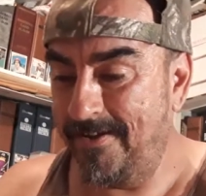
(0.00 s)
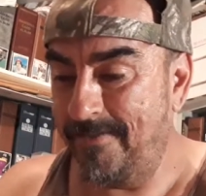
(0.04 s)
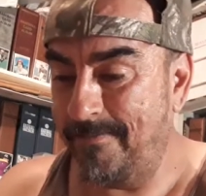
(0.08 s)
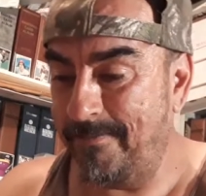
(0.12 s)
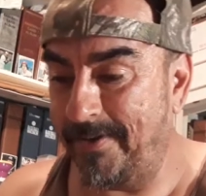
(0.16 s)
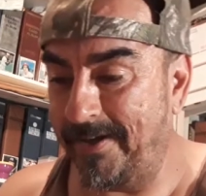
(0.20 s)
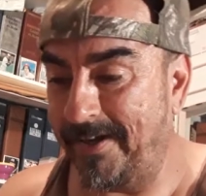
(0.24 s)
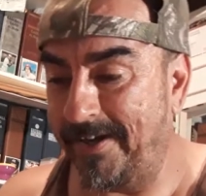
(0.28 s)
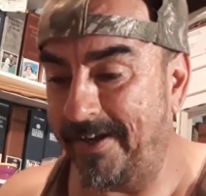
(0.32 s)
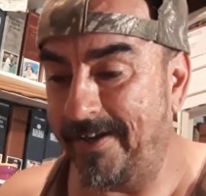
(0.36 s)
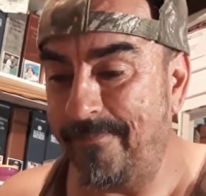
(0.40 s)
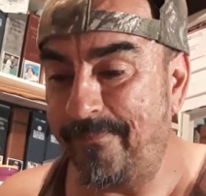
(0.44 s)

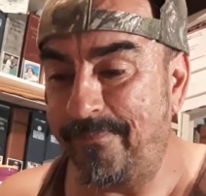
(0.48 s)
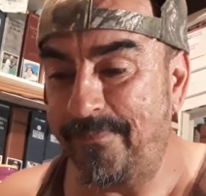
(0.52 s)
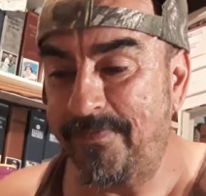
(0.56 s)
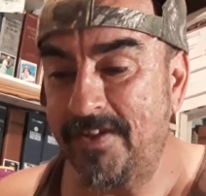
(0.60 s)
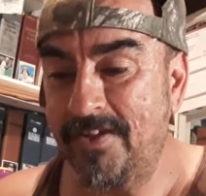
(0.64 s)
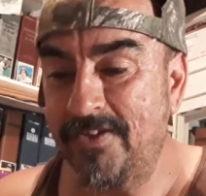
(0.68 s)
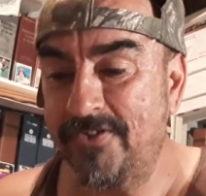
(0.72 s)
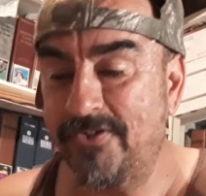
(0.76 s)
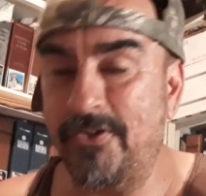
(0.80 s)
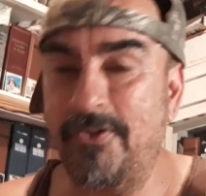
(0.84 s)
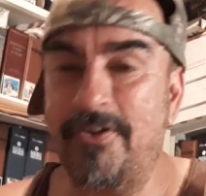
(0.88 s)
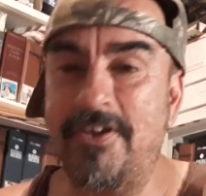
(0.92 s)
But
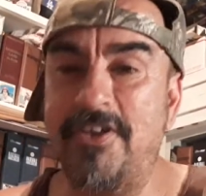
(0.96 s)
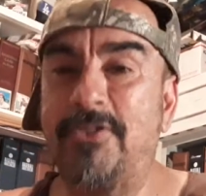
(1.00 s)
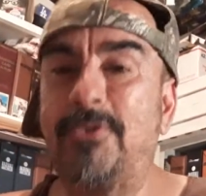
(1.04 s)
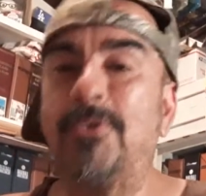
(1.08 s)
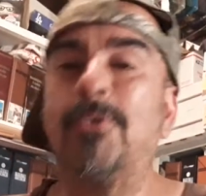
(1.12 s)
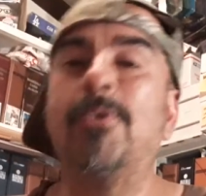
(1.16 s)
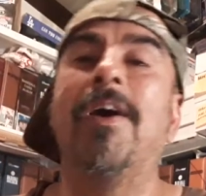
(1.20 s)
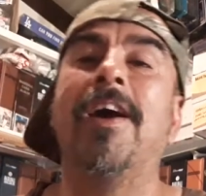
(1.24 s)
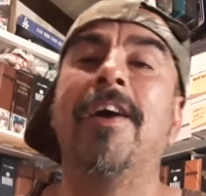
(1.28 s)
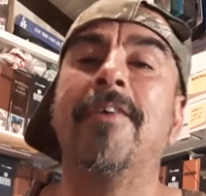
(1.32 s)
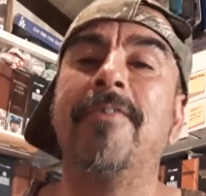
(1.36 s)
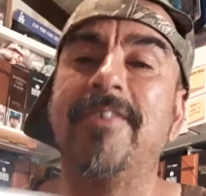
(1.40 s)
so he
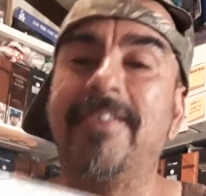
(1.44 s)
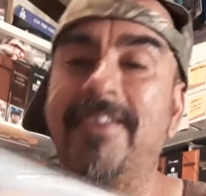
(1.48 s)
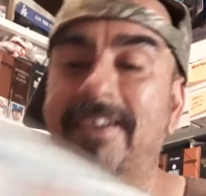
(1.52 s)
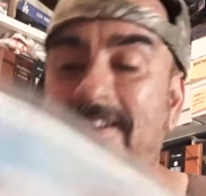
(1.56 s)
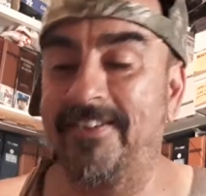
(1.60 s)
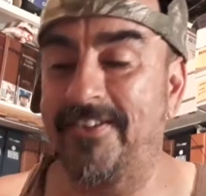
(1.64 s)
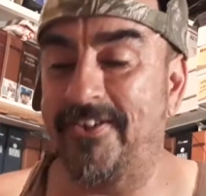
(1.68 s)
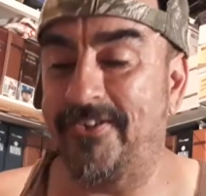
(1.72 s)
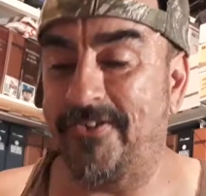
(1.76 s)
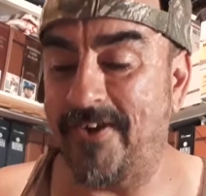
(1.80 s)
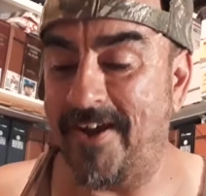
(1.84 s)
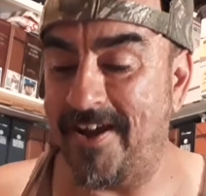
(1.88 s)
threw everything
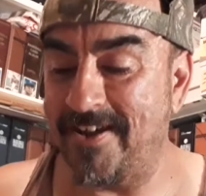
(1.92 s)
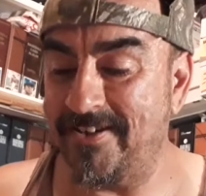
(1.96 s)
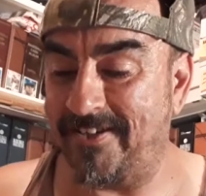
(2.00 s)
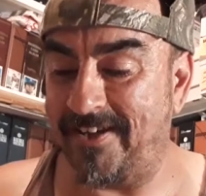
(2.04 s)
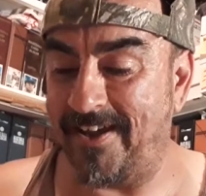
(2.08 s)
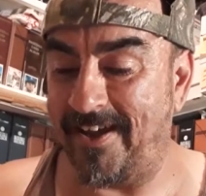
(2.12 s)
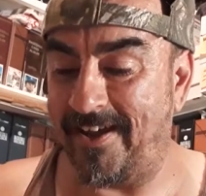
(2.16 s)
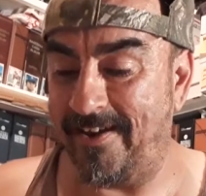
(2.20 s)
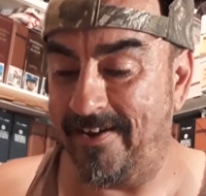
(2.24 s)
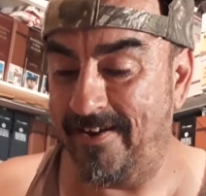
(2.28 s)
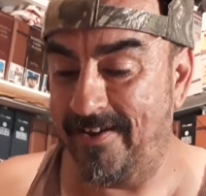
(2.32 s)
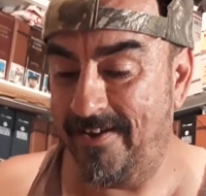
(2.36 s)
in the trash
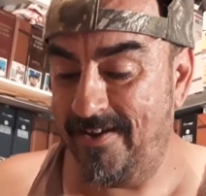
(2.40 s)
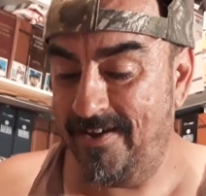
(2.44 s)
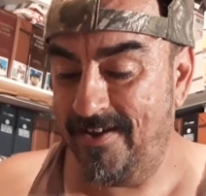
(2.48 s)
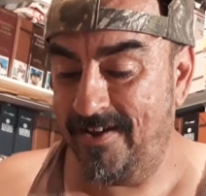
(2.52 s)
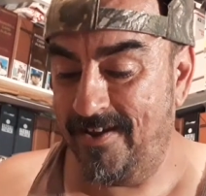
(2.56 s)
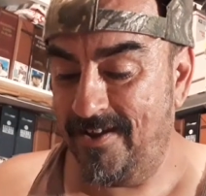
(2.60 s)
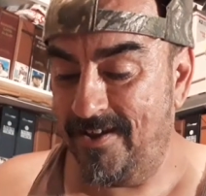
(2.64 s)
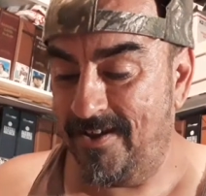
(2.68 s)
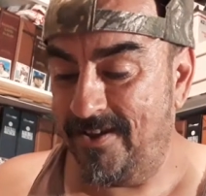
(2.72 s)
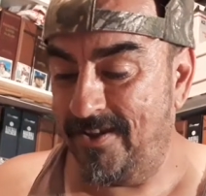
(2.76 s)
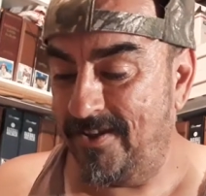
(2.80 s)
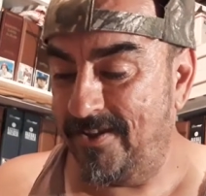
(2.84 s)
can.
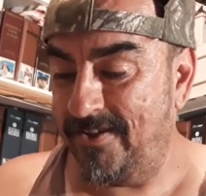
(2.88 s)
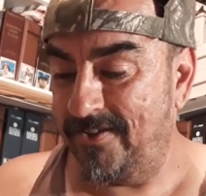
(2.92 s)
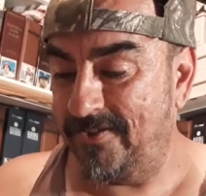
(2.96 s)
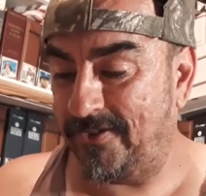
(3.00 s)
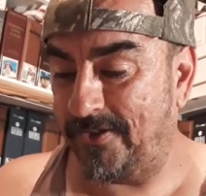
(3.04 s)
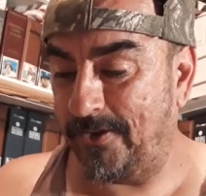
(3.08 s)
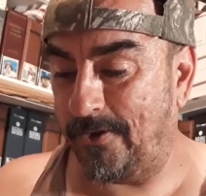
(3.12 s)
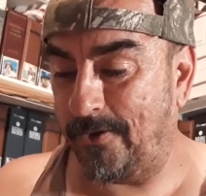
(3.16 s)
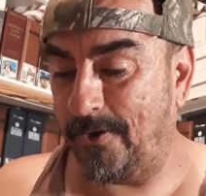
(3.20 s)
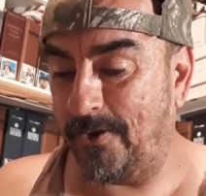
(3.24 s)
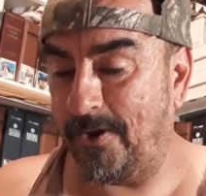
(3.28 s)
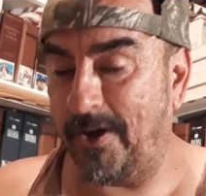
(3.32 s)

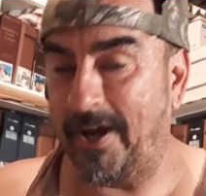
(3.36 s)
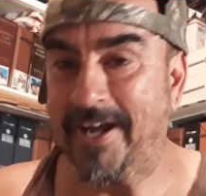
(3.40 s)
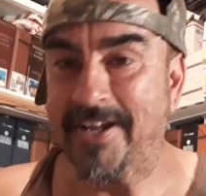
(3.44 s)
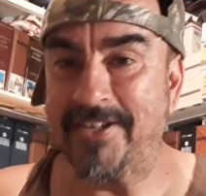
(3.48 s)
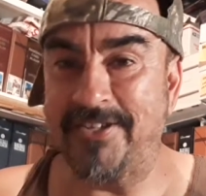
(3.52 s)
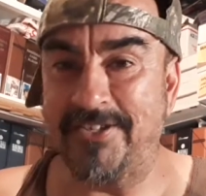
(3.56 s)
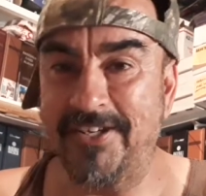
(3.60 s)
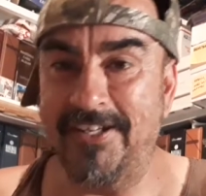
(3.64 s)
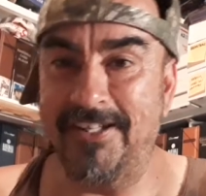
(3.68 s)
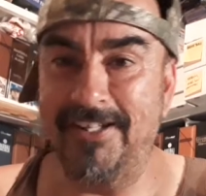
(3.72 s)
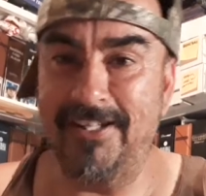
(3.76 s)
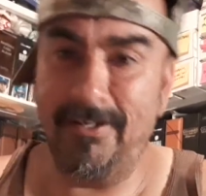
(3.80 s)
So I
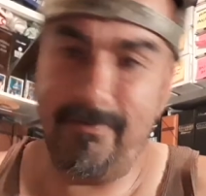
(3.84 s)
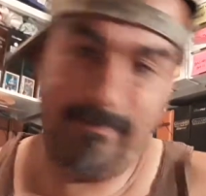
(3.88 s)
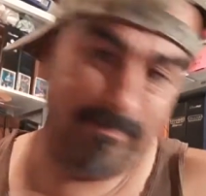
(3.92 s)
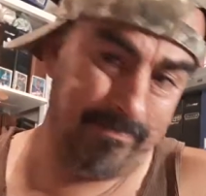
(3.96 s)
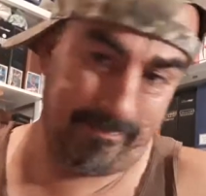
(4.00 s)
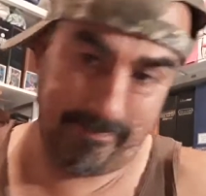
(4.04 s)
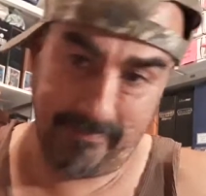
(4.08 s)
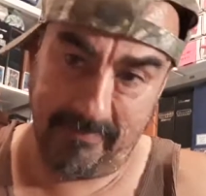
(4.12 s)
tell him,